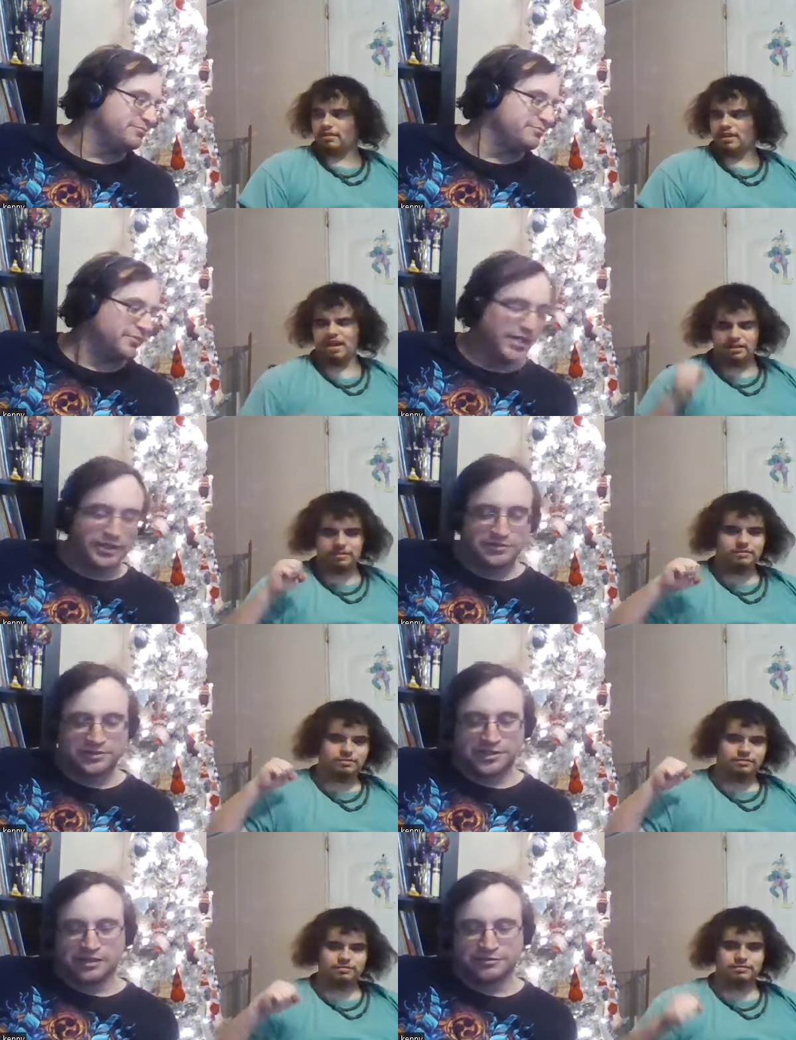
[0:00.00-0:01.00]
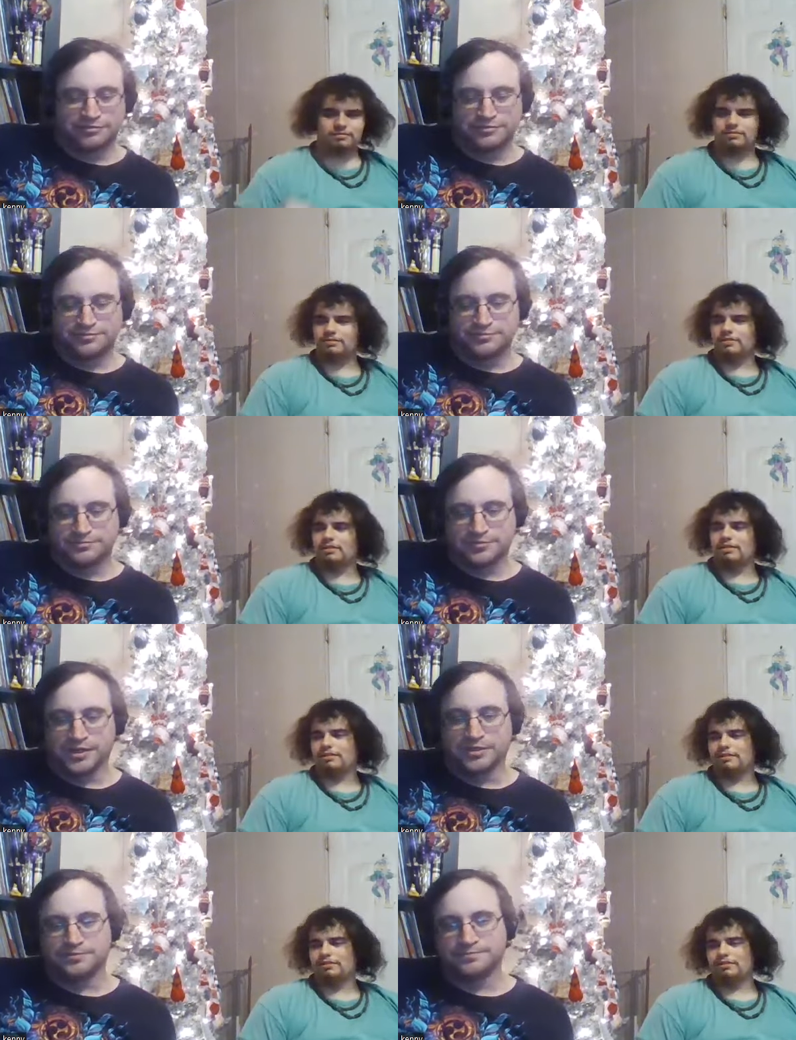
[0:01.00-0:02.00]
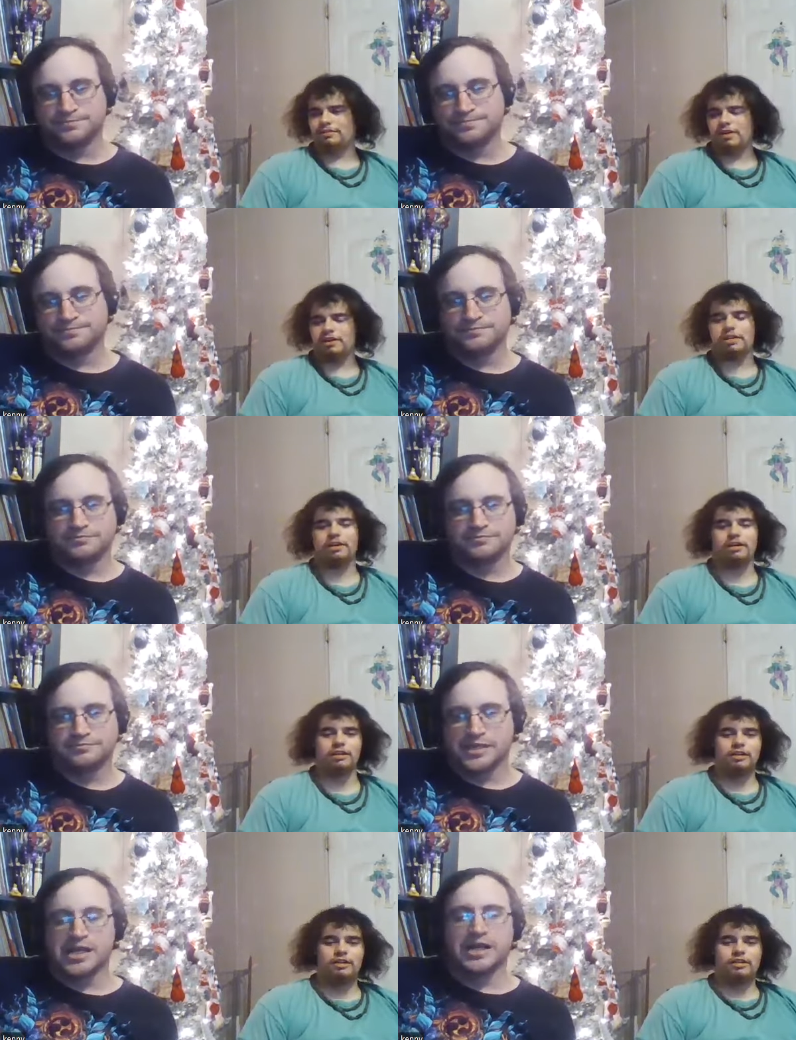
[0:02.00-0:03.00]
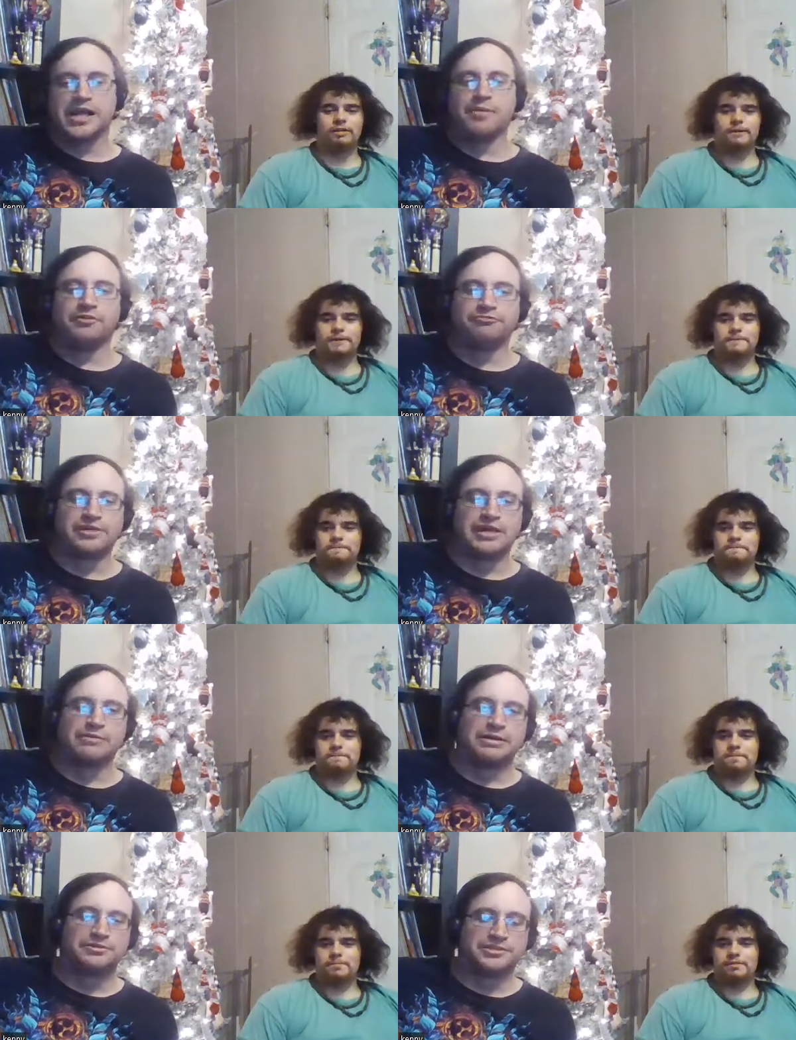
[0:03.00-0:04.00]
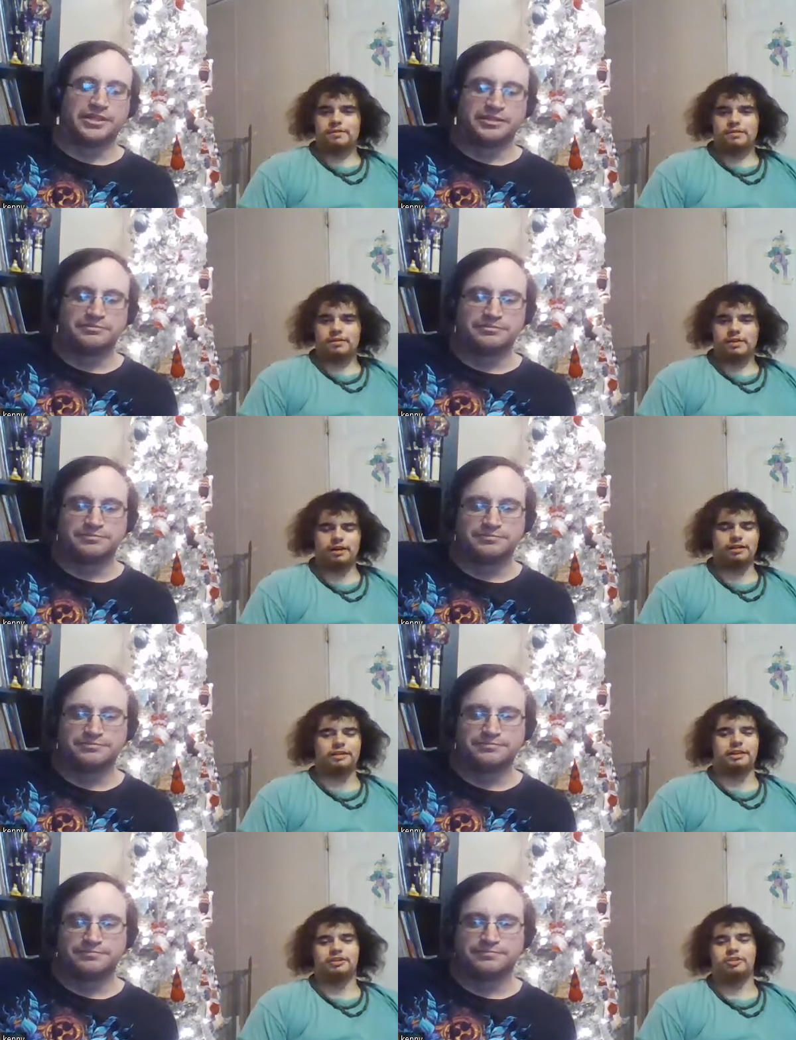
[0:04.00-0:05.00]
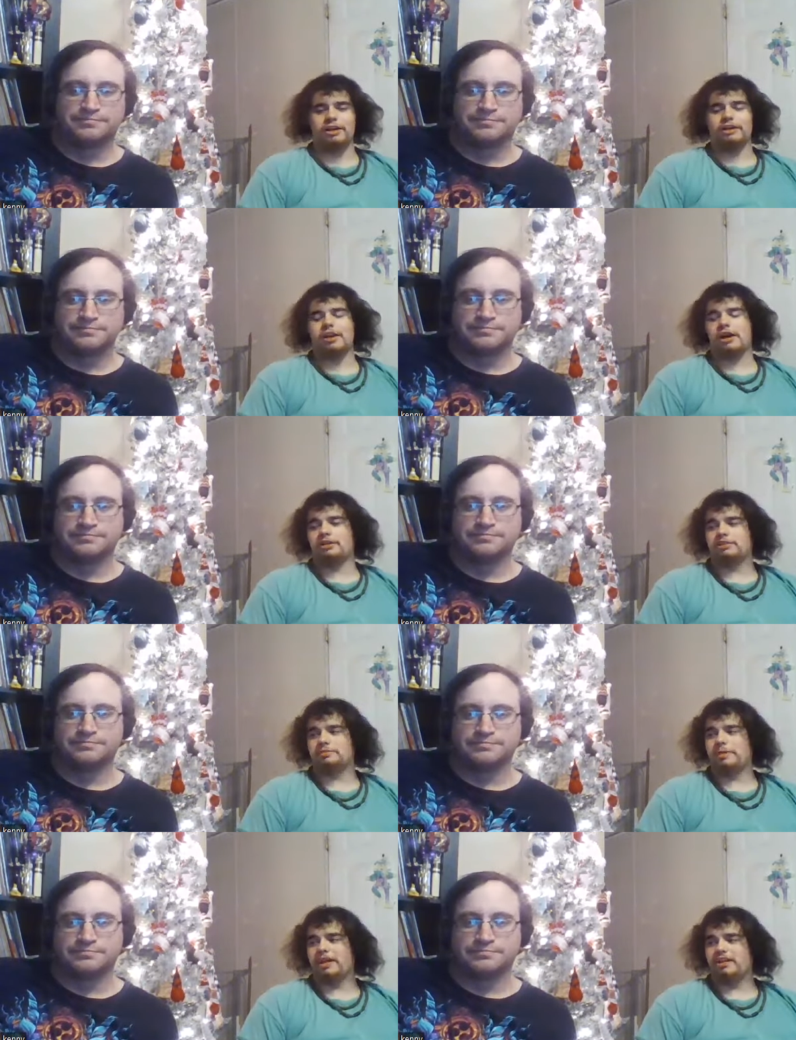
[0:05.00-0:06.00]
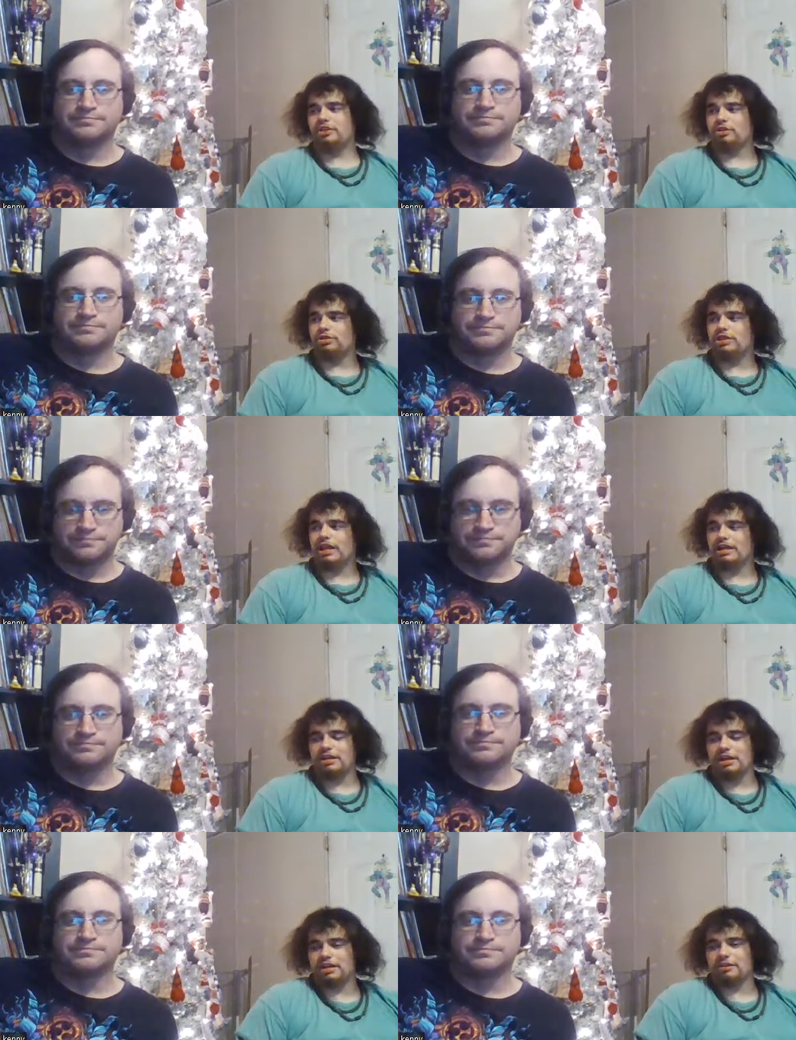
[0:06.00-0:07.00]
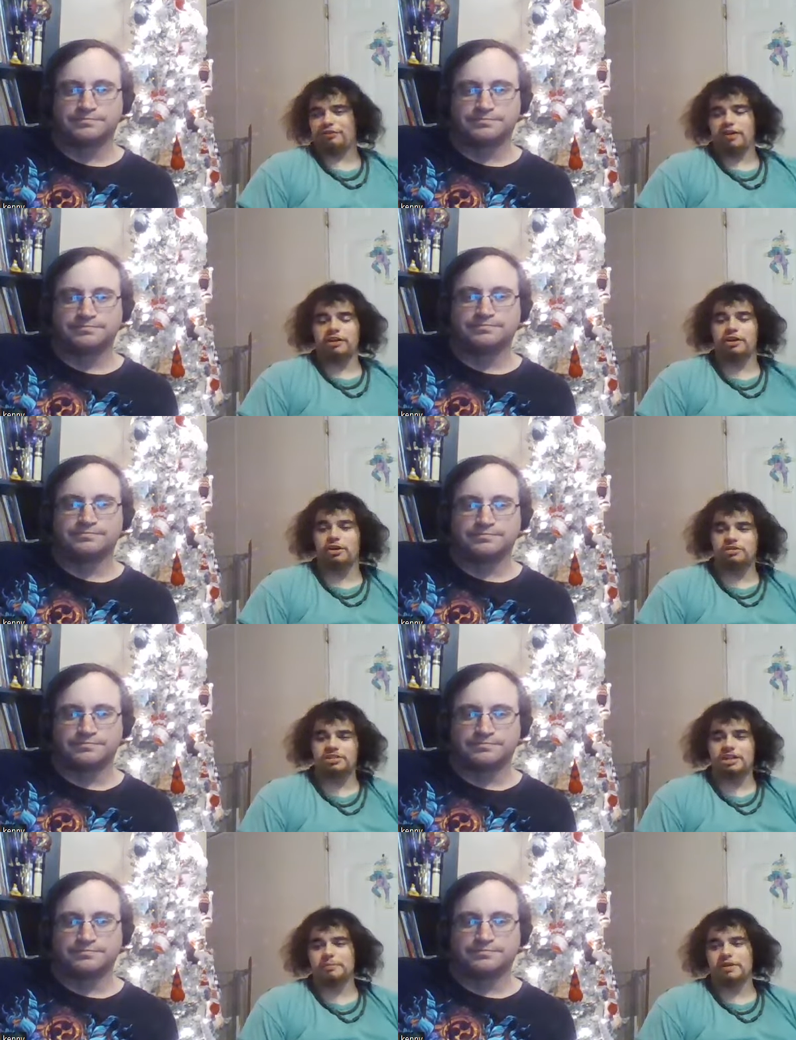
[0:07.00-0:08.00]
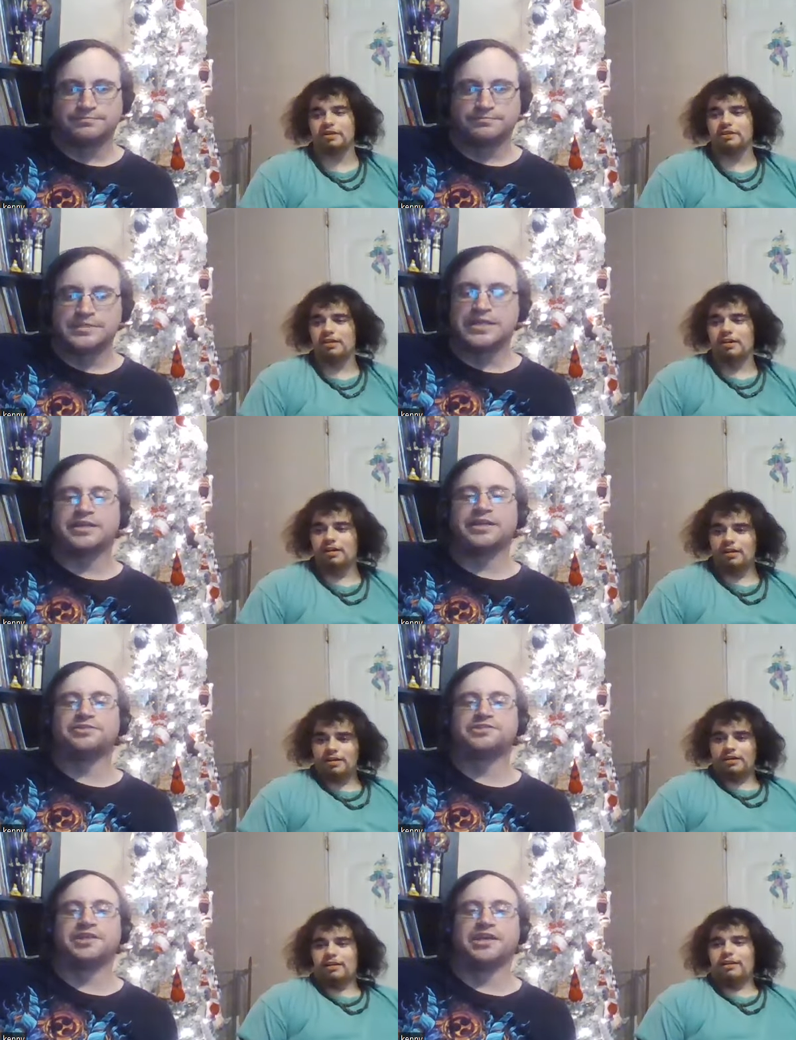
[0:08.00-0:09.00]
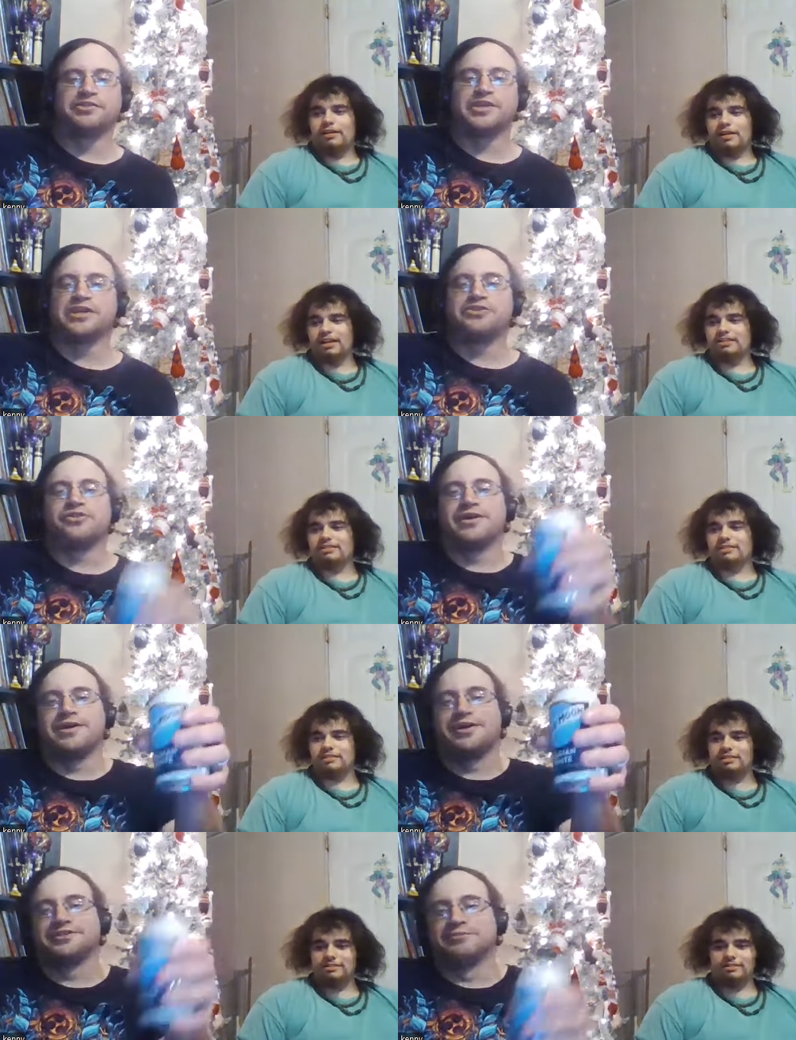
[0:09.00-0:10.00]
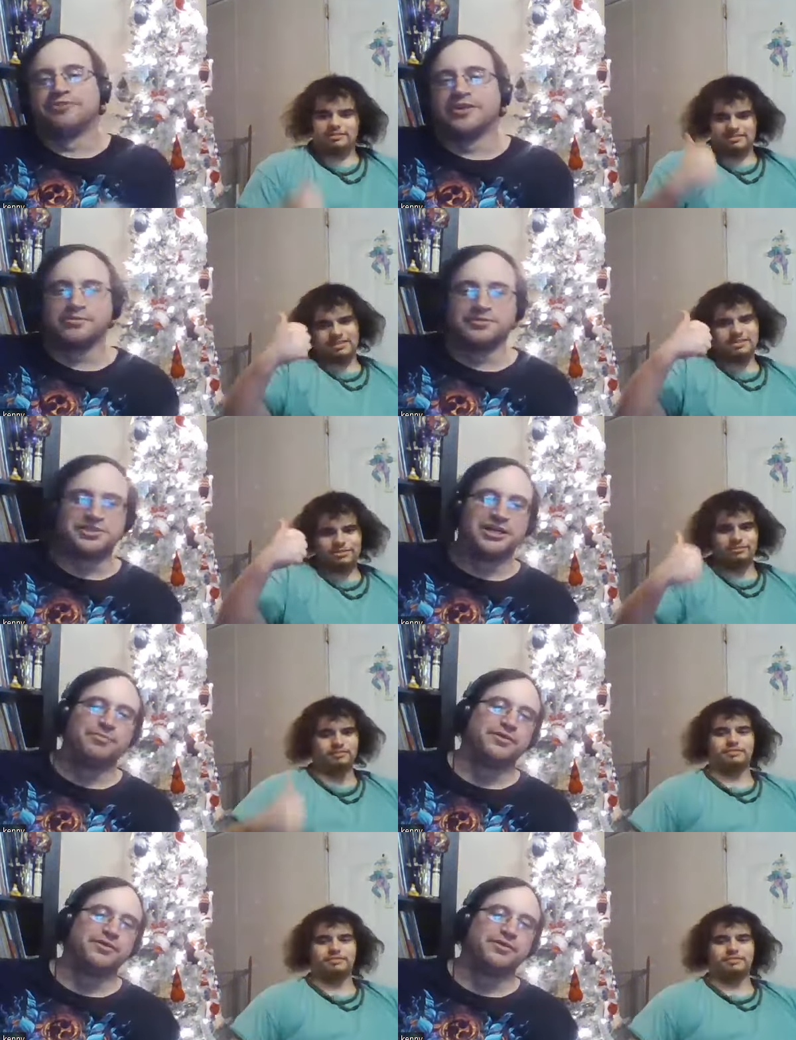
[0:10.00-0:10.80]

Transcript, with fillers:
Speaker 1: and stuff. Yeah. Fuck yeah. They got hammered. and Forgot what I was saying. Hell yeah.
Speaker 2: Great guys, man. Those that Nick and fucking Jose, man.
Speaker 1: Nick and Jose. Thank that, you guys. I'm fucking with y'all